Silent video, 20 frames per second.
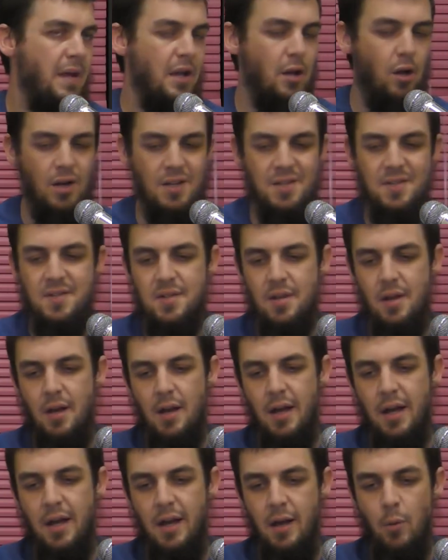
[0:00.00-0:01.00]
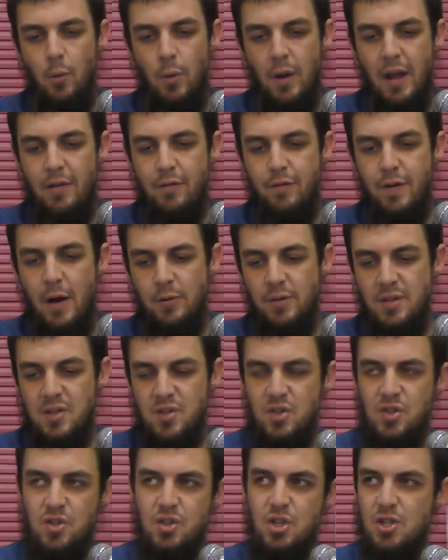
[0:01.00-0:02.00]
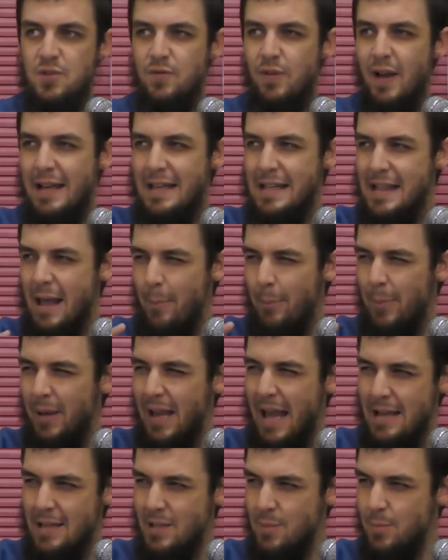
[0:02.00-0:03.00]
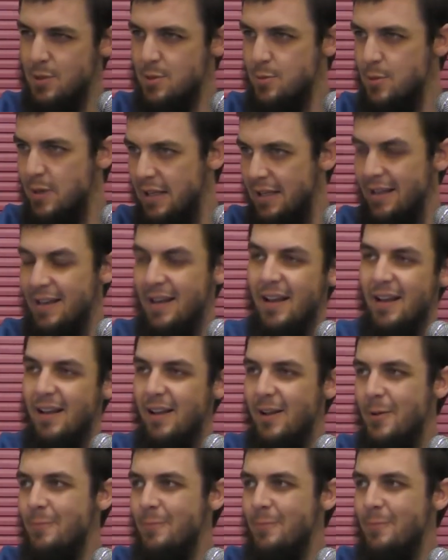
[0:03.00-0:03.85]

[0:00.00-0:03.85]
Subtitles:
because what I found is it's just finding that blend between